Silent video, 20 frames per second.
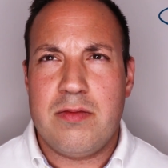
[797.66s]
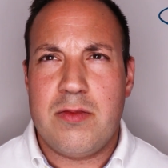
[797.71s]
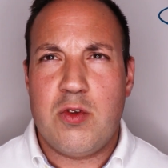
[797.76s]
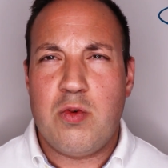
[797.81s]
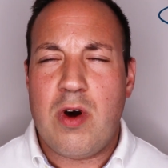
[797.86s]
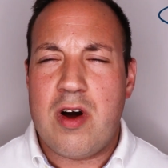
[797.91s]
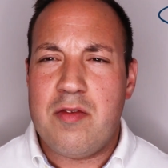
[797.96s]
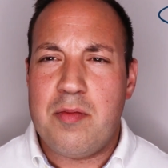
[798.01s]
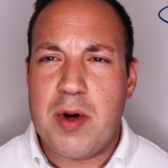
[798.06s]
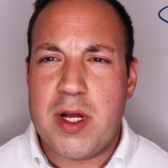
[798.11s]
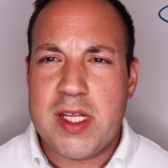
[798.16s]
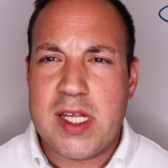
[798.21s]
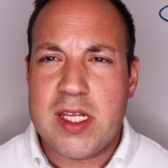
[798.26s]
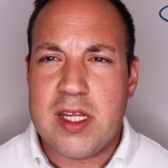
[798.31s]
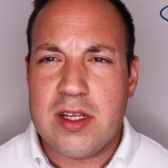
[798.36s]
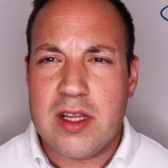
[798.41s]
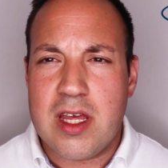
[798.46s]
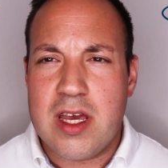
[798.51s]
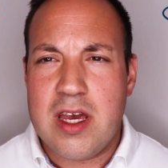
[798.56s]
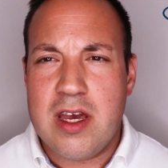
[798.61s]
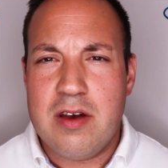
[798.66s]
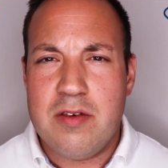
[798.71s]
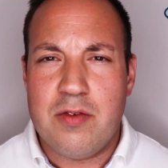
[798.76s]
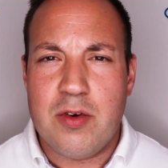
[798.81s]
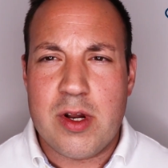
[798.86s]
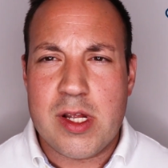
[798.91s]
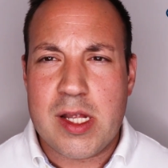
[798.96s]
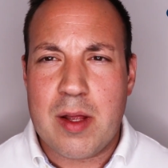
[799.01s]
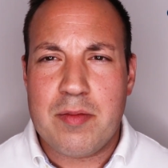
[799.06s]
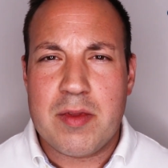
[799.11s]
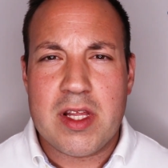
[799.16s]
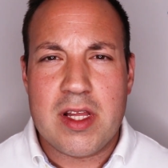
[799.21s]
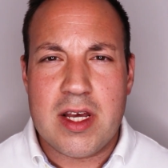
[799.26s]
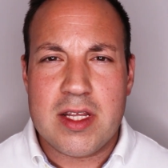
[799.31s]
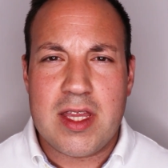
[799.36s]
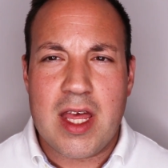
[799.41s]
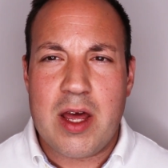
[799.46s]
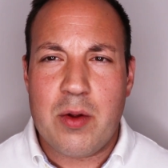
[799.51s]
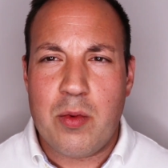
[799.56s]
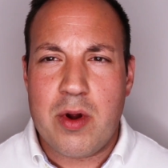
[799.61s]
12 months to live or something
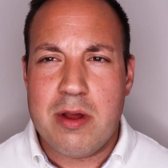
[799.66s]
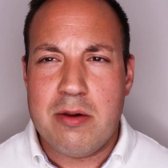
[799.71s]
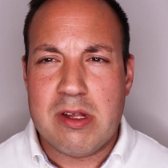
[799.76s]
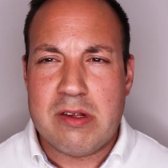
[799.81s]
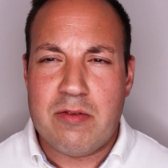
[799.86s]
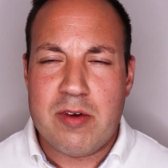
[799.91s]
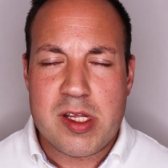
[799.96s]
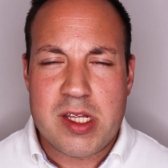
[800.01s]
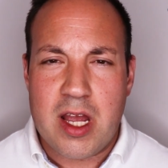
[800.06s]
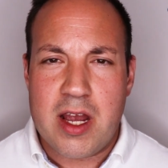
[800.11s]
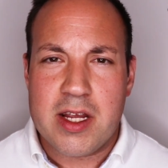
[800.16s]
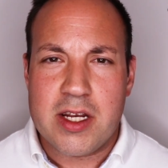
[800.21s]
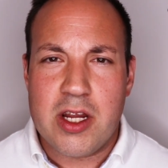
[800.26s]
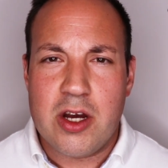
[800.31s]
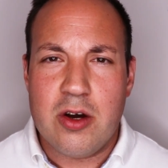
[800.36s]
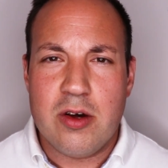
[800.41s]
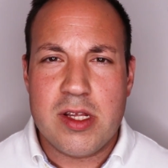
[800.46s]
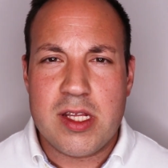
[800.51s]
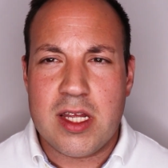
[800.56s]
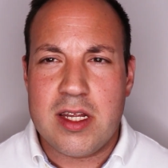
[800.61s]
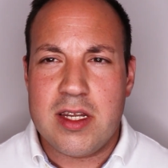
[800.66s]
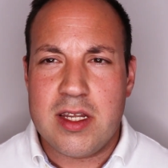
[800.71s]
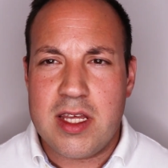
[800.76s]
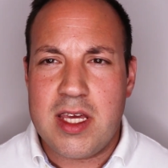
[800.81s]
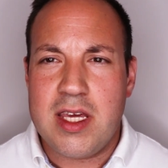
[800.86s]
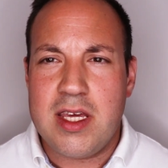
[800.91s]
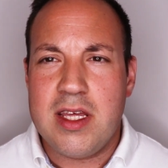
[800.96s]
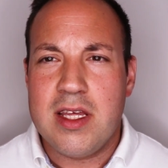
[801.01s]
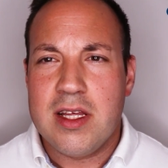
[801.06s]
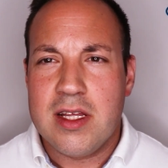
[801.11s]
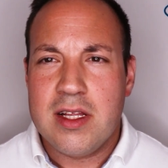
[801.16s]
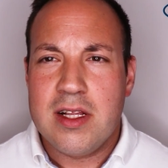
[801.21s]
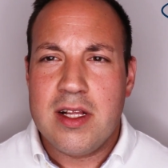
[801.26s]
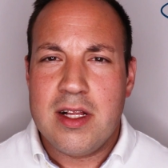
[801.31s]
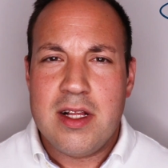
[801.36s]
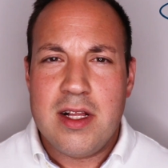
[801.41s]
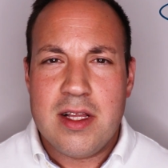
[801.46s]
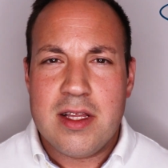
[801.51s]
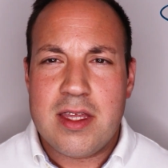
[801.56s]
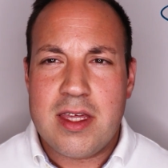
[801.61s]
like that when he was first diagnosed. And he
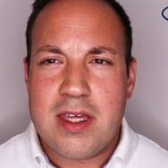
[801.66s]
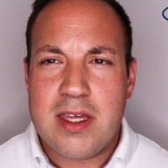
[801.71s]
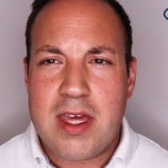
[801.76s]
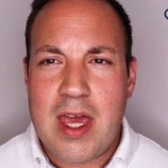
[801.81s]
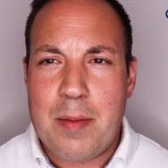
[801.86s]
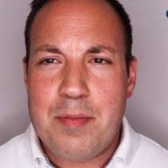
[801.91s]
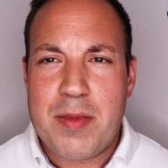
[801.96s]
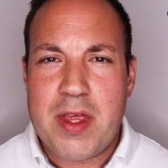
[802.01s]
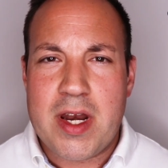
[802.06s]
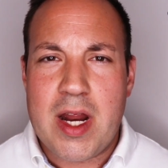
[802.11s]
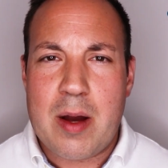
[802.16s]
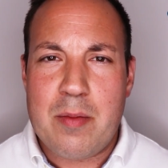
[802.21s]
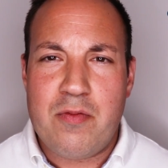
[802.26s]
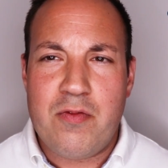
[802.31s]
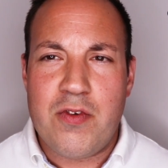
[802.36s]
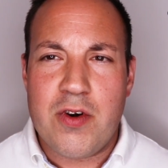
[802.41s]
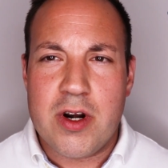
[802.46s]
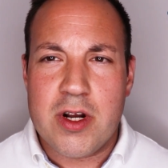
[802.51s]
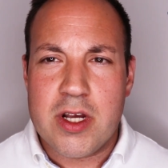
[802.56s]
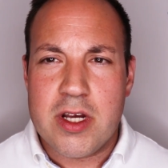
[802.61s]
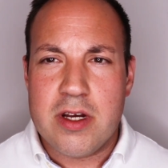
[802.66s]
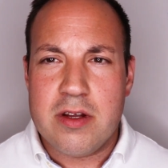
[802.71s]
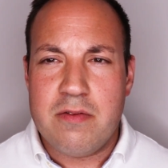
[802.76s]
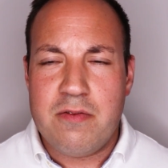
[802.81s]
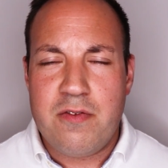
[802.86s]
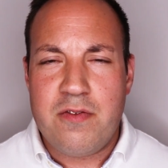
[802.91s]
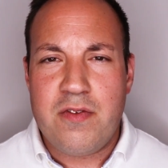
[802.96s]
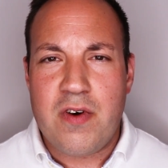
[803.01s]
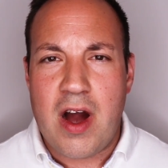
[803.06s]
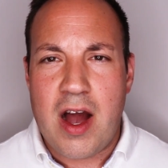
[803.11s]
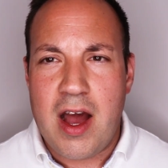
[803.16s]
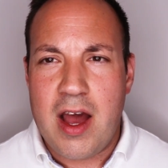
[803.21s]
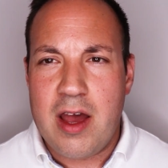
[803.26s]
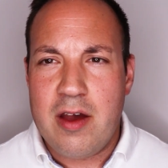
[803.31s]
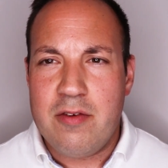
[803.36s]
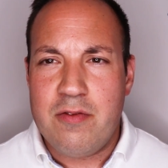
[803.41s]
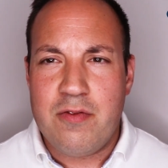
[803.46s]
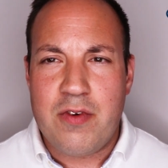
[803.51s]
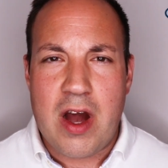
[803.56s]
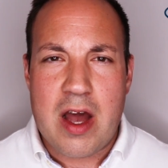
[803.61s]
kept it up for a good
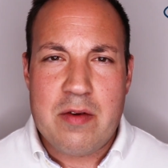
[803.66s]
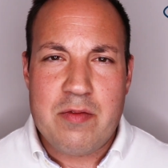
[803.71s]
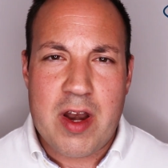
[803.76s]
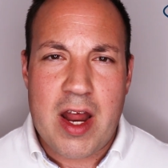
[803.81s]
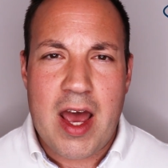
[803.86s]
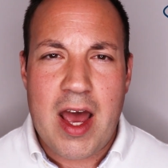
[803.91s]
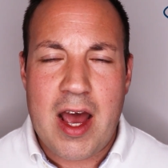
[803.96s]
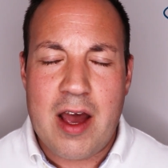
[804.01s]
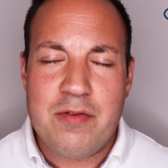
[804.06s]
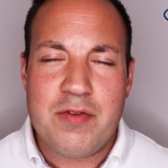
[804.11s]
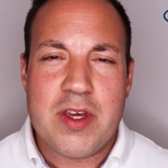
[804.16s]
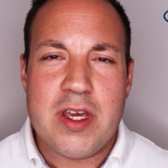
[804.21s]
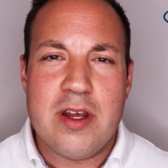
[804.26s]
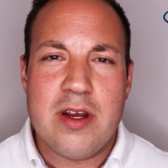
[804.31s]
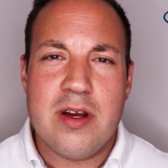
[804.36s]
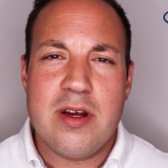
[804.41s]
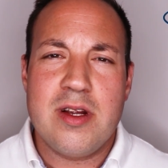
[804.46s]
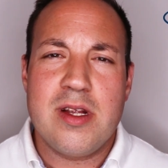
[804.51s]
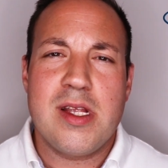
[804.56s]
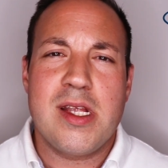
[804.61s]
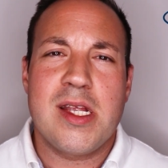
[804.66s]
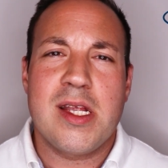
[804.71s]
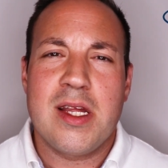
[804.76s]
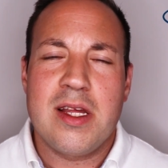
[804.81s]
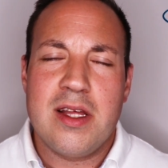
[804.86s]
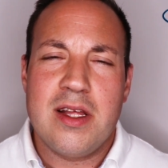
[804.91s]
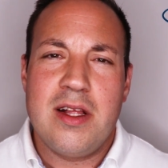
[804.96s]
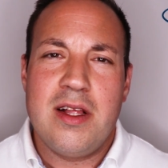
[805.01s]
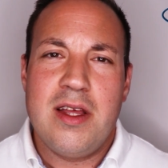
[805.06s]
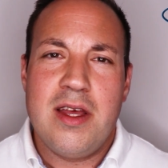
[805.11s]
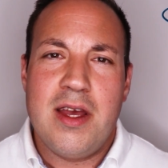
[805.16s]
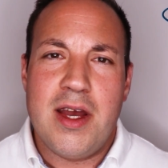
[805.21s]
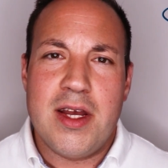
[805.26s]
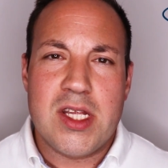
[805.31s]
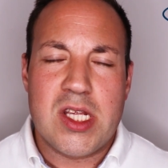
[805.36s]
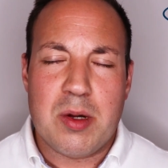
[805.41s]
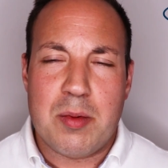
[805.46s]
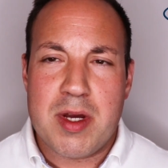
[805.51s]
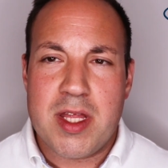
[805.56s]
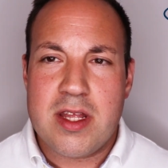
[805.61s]
5.5 years.
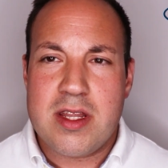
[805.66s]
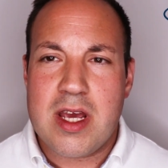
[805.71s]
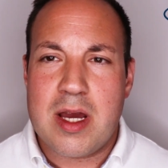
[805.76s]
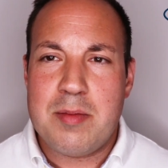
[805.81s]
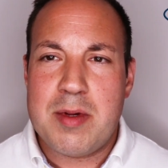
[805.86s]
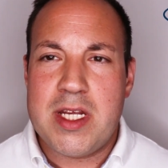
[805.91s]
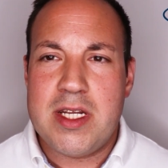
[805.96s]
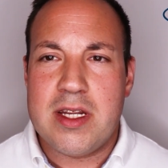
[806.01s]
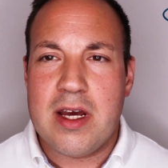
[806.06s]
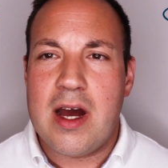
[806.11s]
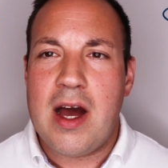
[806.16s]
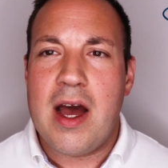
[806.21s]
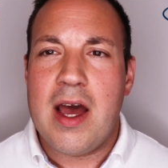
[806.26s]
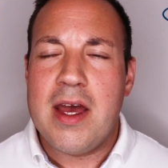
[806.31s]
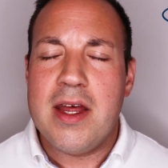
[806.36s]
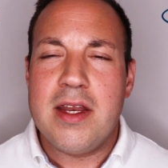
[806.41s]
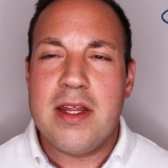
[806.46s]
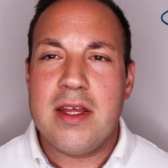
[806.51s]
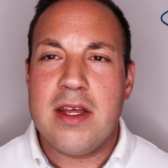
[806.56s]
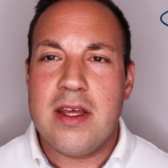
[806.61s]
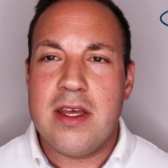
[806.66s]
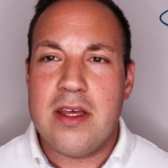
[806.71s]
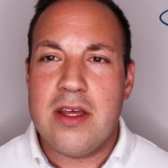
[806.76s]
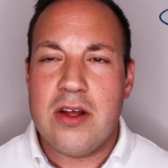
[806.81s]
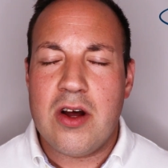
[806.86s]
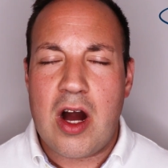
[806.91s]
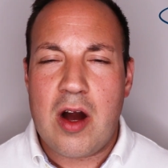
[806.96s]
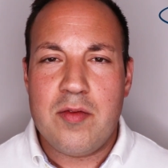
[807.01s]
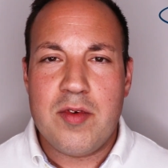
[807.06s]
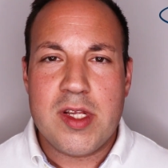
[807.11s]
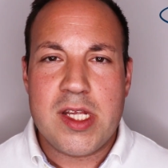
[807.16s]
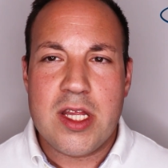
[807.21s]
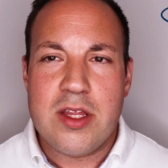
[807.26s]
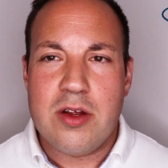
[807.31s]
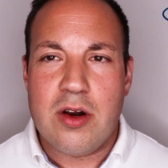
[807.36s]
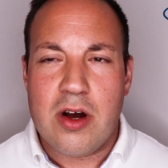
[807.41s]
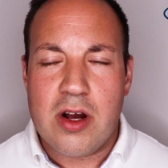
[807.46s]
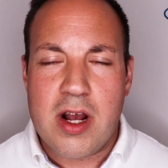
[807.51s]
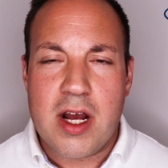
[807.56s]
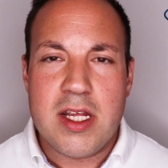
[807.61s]
And so by the time he died, obviously
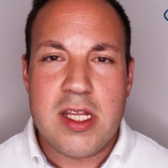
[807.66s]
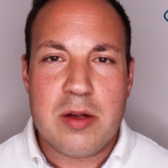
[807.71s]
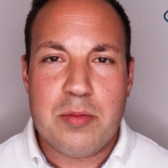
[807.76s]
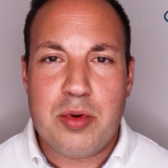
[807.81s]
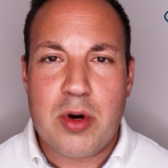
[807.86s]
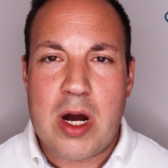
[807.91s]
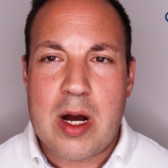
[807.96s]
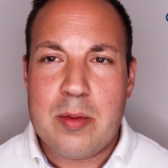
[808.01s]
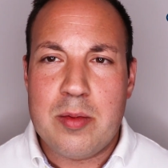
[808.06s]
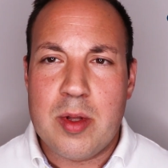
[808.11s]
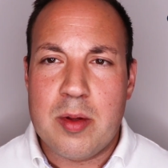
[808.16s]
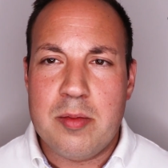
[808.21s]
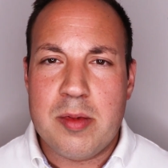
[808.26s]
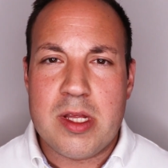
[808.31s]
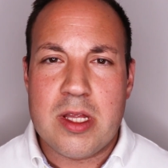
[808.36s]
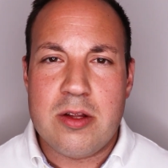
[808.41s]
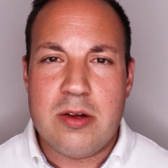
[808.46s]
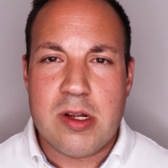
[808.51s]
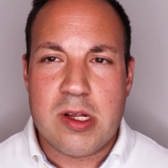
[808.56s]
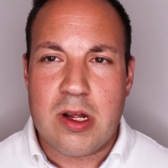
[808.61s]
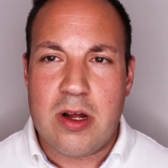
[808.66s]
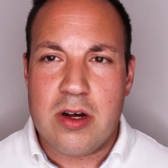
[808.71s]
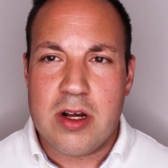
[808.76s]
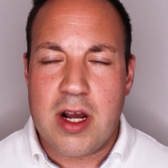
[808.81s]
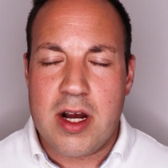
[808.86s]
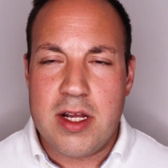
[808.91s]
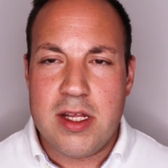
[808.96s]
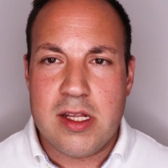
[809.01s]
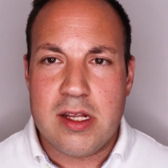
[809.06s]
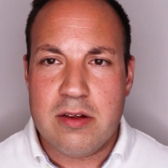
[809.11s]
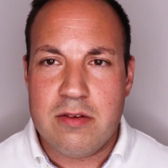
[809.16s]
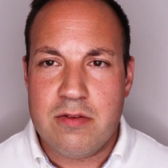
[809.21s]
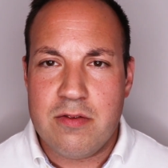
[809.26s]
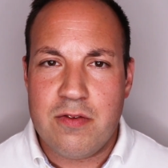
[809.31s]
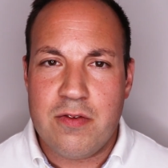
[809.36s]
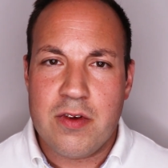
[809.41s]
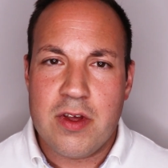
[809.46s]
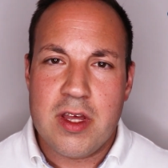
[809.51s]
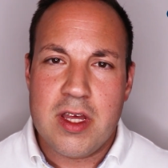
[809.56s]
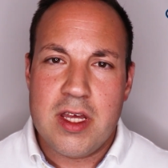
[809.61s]
there are all kinds of problems and there's all kinds
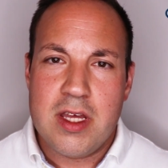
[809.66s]
of